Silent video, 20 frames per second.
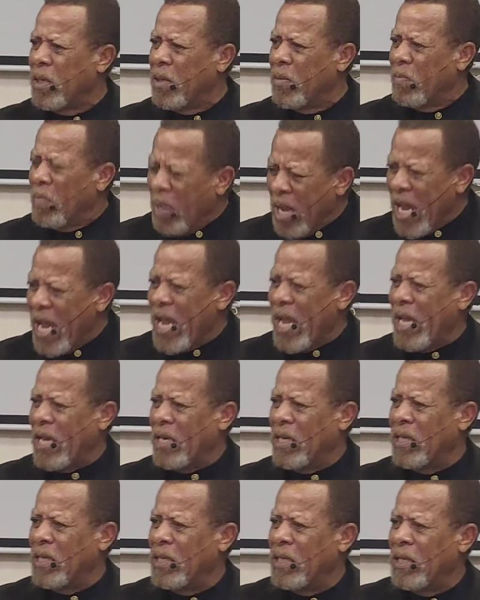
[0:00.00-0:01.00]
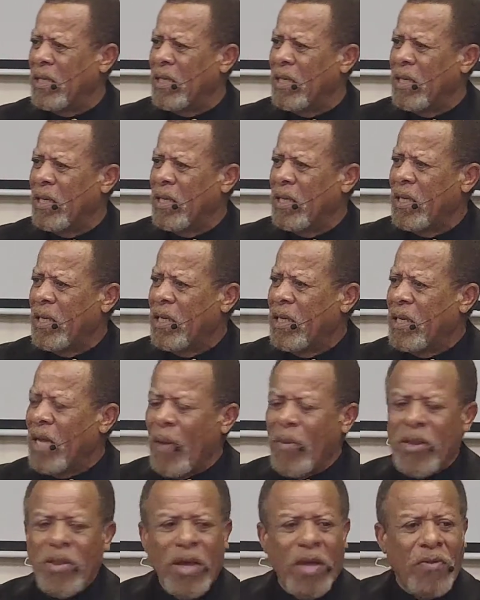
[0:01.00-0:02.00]
Man. I
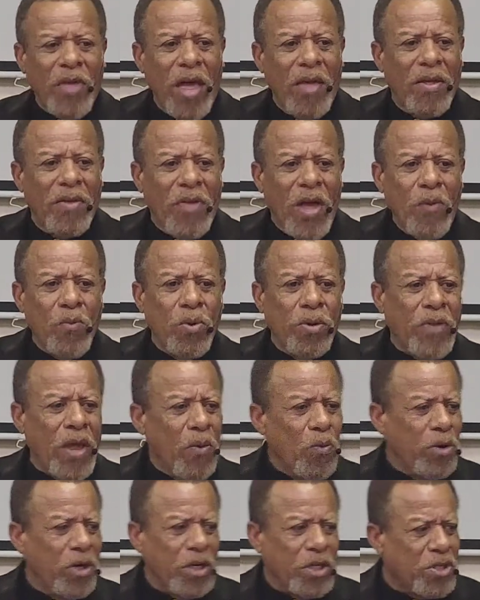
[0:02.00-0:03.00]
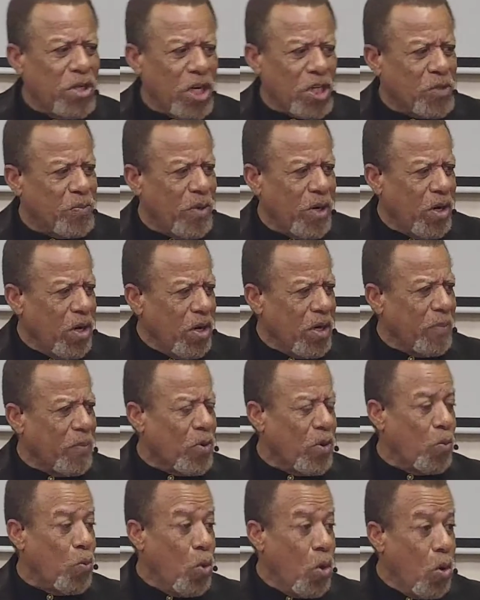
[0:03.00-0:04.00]
mean, that really touched my heart. I'm
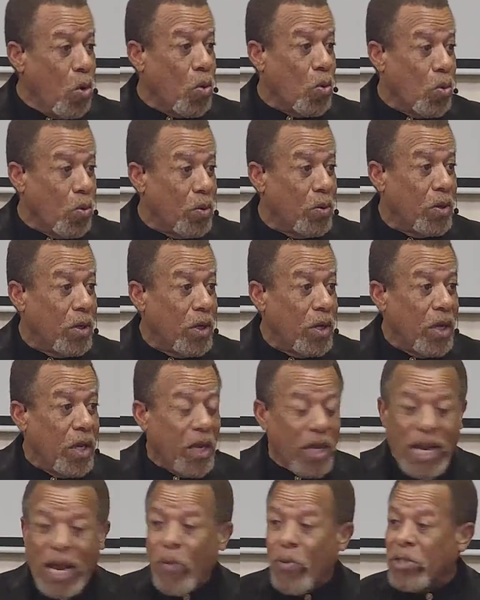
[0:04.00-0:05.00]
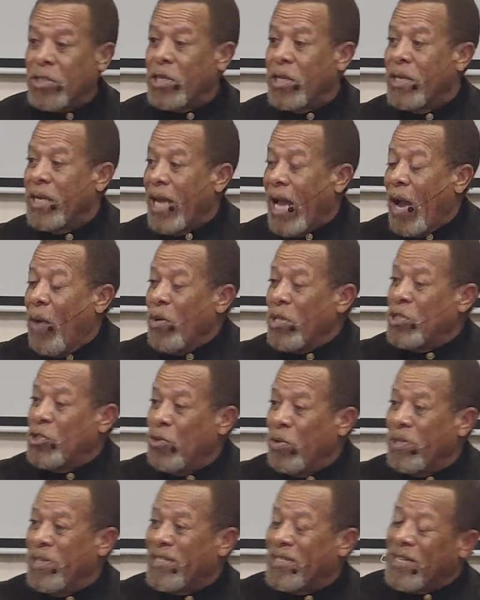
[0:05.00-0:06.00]
going, whoa. And I wasn't
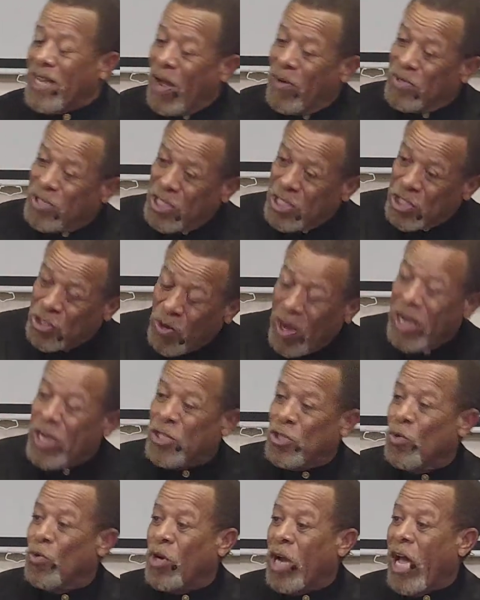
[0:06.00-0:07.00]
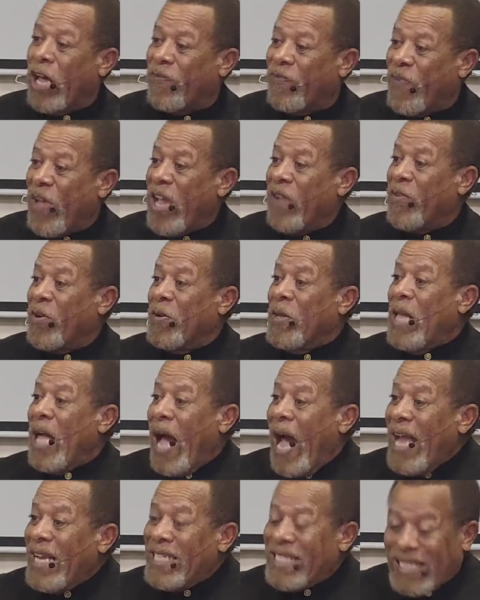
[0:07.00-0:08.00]
doing this. I was just trying to show God favor.
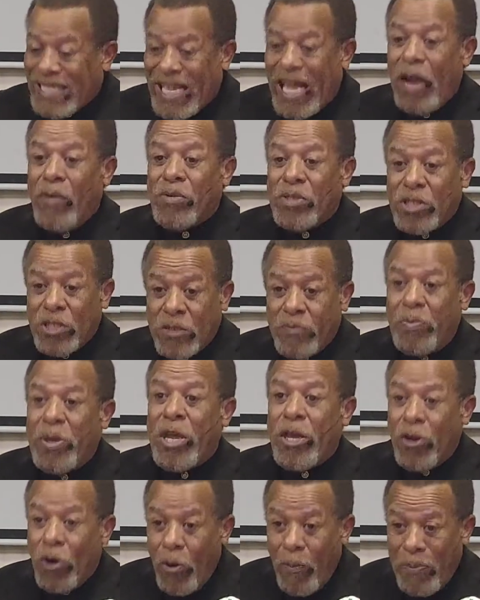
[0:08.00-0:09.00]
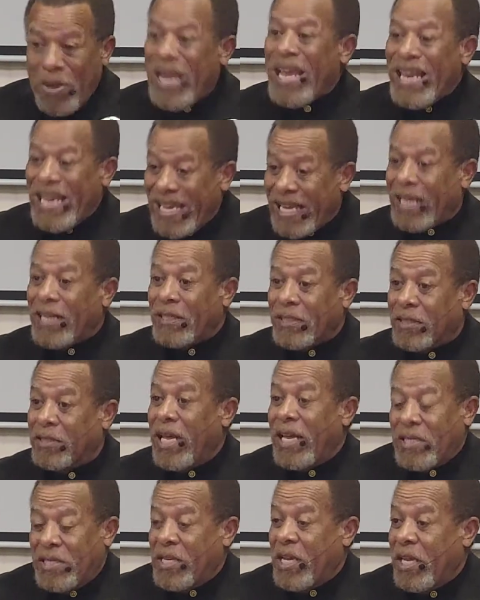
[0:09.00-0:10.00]
I just thought I was just being obedient.
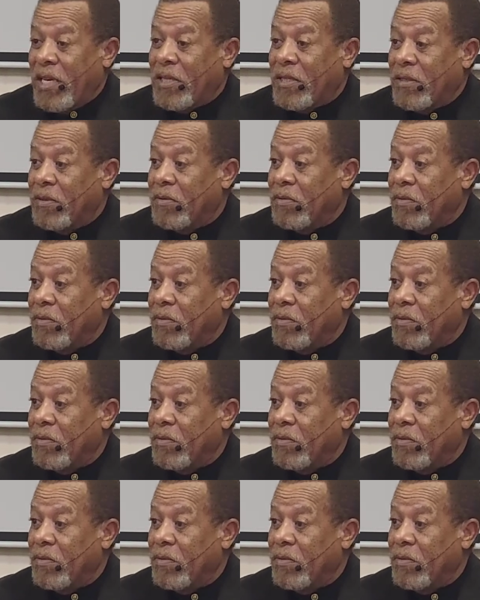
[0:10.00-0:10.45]
That's it. Amen.